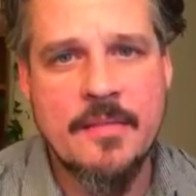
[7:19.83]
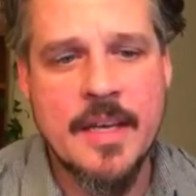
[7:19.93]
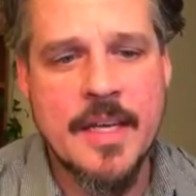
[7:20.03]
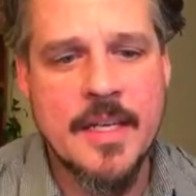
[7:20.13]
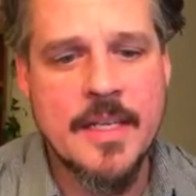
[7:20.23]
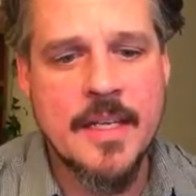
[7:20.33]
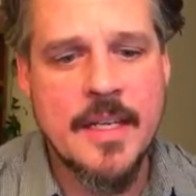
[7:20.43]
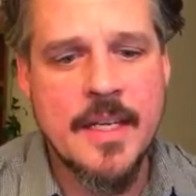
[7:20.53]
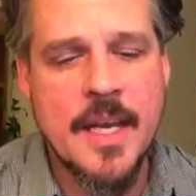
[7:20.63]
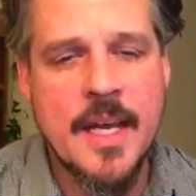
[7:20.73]
vetted.
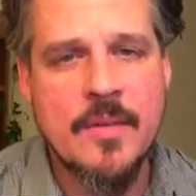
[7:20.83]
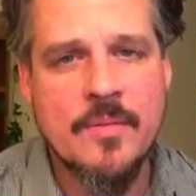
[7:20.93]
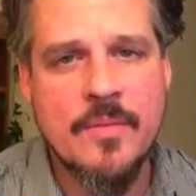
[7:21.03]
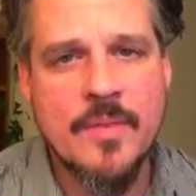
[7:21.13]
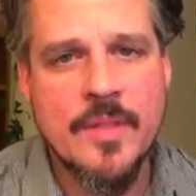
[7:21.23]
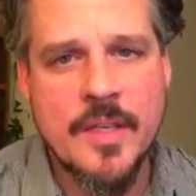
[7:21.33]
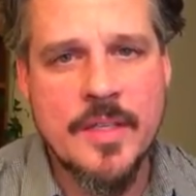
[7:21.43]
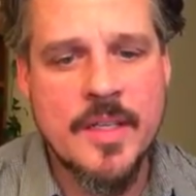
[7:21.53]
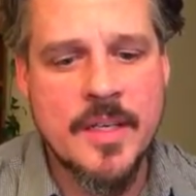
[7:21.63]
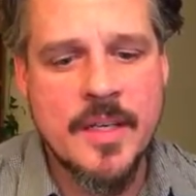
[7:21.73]
And we'll start
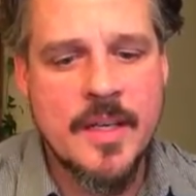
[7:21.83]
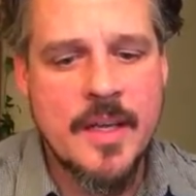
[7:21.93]
to